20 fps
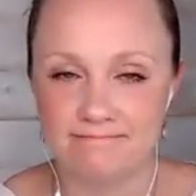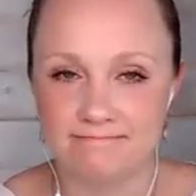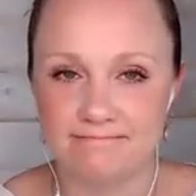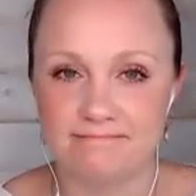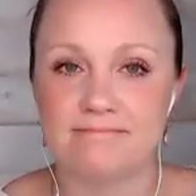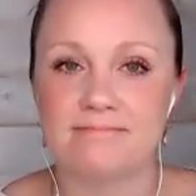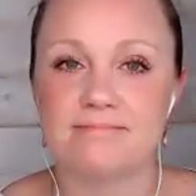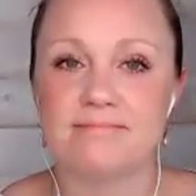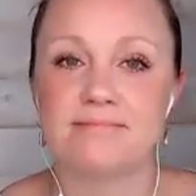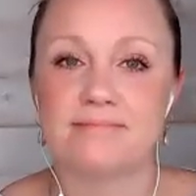just do it
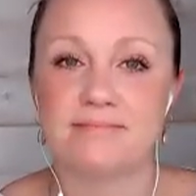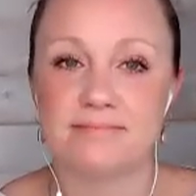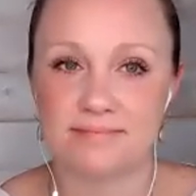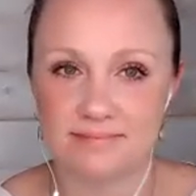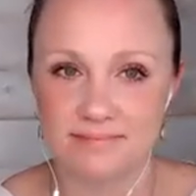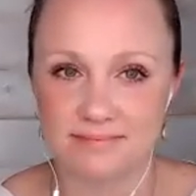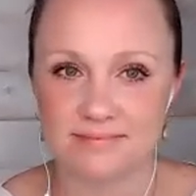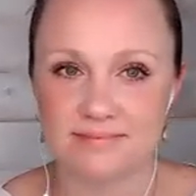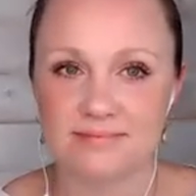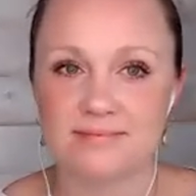off on the
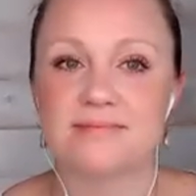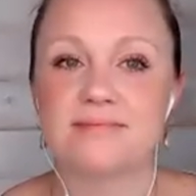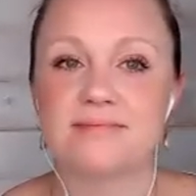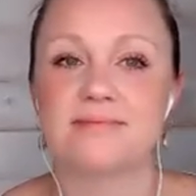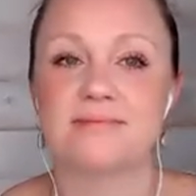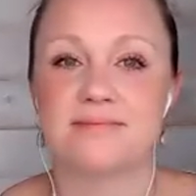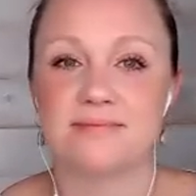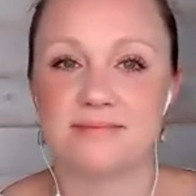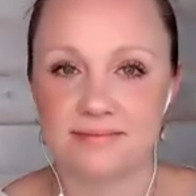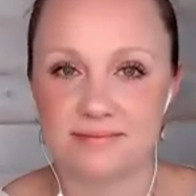fly,
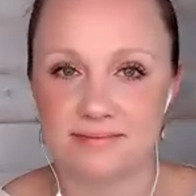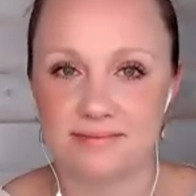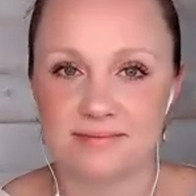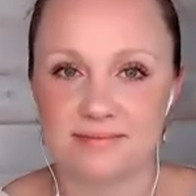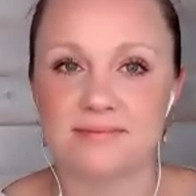right?